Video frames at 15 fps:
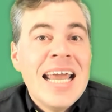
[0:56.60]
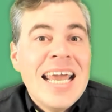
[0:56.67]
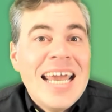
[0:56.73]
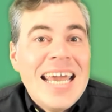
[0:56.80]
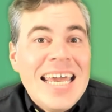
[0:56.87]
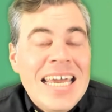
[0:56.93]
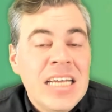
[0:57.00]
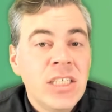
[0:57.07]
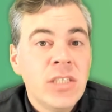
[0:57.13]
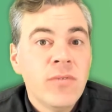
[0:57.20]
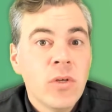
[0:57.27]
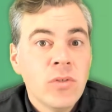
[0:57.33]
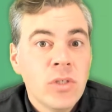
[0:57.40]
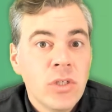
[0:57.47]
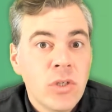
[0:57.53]
Each of
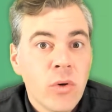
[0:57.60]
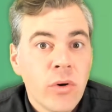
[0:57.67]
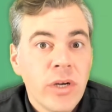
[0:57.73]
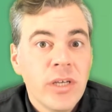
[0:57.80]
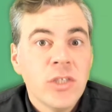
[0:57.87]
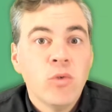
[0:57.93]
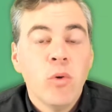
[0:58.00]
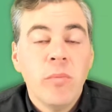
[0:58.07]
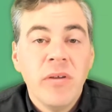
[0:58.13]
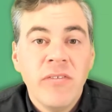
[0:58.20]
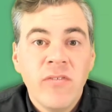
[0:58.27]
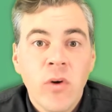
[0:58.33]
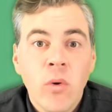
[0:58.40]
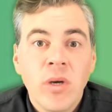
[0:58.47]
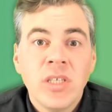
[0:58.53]
those tutorials will be
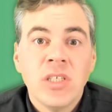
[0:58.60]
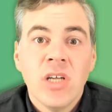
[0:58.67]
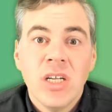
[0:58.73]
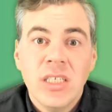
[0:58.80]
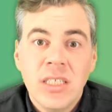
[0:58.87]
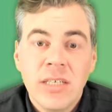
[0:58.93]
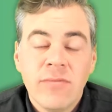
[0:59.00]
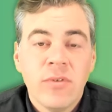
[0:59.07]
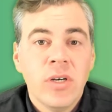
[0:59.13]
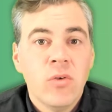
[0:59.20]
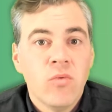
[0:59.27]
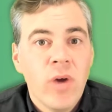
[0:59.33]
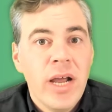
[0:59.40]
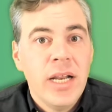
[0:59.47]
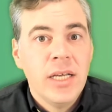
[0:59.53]
focused on different
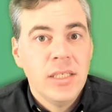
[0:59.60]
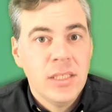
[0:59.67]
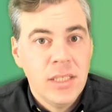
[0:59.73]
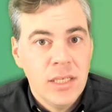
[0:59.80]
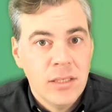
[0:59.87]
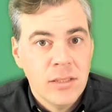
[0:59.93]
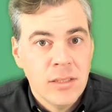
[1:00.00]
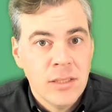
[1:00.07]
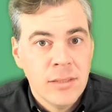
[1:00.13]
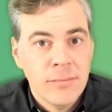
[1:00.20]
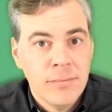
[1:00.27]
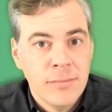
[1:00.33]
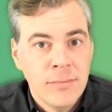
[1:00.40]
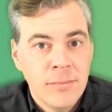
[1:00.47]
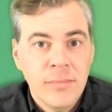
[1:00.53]
writing skills.
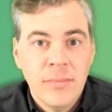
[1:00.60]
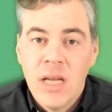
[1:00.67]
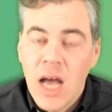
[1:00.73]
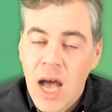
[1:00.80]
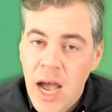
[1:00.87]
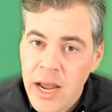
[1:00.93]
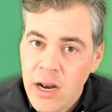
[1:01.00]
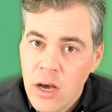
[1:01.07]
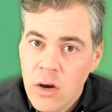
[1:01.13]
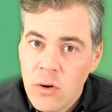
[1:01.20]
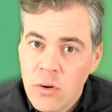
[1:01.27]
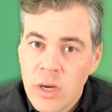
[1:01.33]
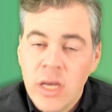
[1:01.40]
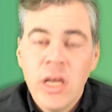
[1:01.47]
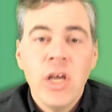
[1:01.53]
I know
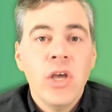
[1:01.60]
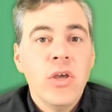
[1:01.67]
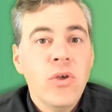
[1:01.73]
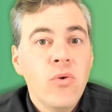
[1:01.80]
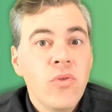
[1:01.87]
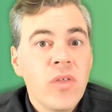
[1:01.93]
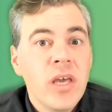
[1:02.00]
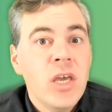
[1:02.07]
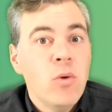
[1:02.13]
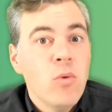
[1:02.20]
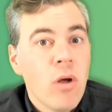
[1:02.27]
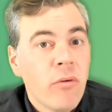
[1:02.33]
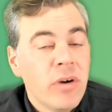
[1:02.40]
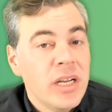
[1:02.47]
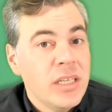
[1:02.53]
you think you
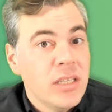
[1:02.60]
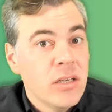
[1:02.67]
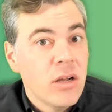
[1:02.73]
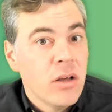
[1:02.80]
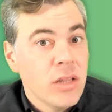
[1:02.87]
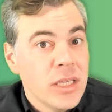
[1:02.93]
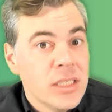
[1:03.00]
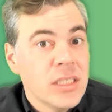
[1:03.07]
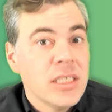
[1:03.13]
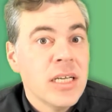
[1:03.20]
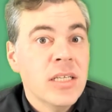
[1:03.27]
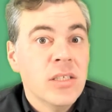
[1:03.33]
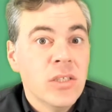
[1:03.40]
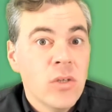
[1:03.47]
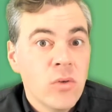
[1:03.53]
already did all this in
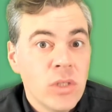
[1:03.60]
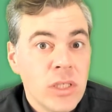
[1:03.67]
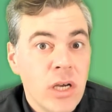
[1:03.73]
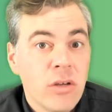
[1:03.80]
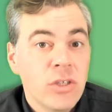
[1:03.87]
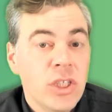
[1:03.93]
Sociology